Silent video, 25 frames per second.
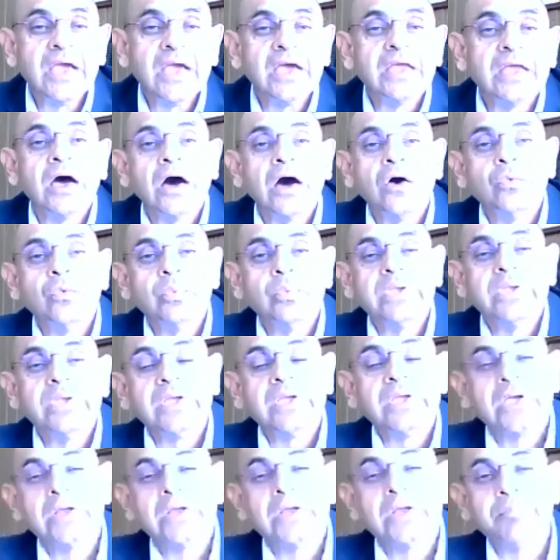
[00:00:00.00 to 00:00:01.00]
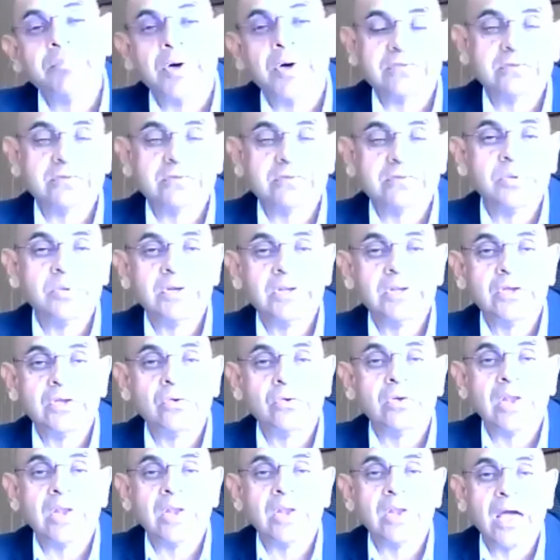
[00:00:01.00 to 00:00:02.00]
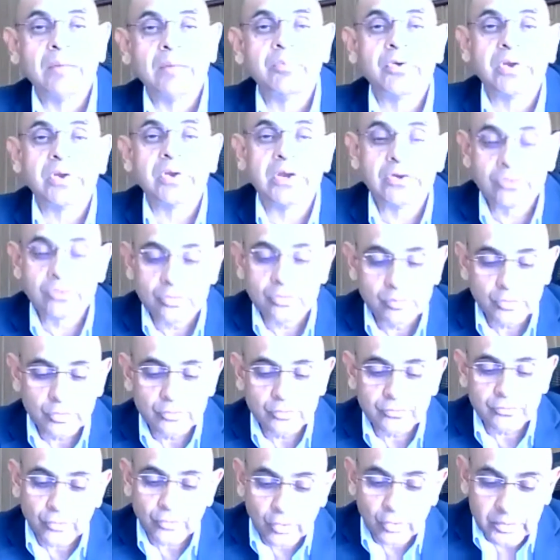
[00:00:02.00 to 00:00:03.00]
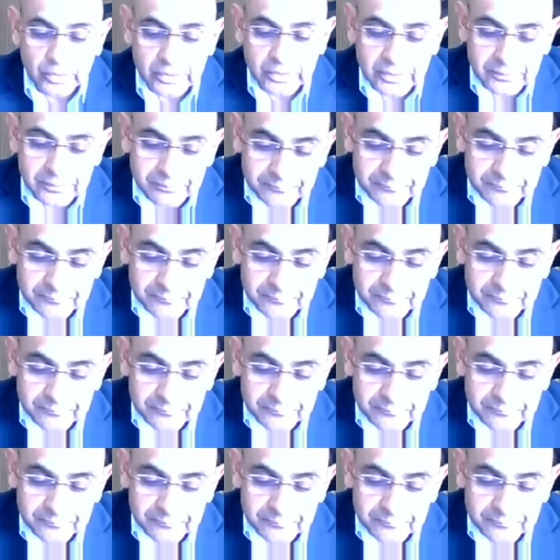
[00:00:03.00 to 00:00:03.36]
and how we can possibly collaborate to move forward.